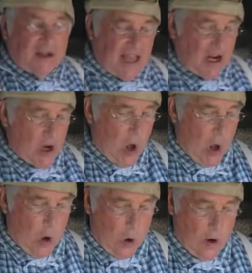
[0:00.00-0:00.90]
I
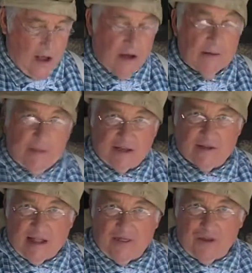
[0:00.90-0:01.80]
know, based
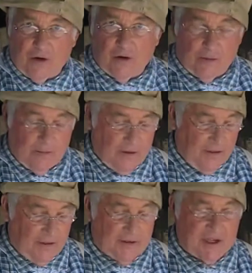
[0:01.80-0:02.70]
on that theorem,
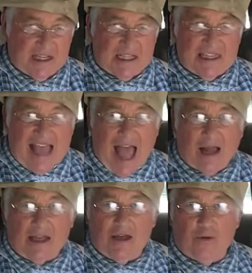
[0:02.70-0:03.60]
this is
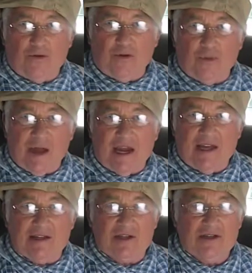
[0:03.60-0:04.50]
exactly equal to the
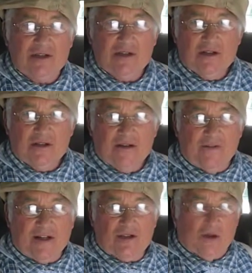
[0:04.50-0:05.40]
radius of
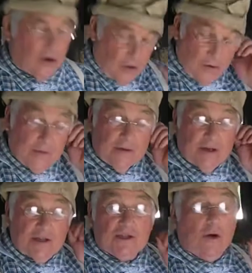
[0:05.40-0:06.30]
that circle.
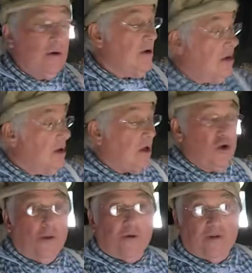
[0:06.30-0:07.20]
So a
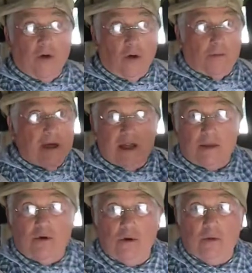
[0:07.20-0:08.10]
Cooper of old, many of
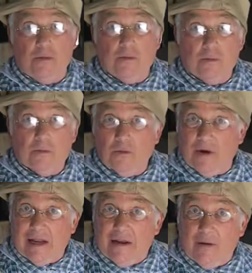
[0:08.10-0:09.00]
them who were
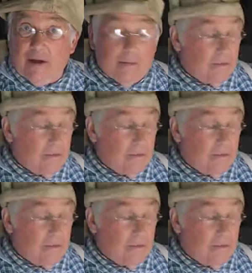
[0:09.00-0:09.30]
illiterate,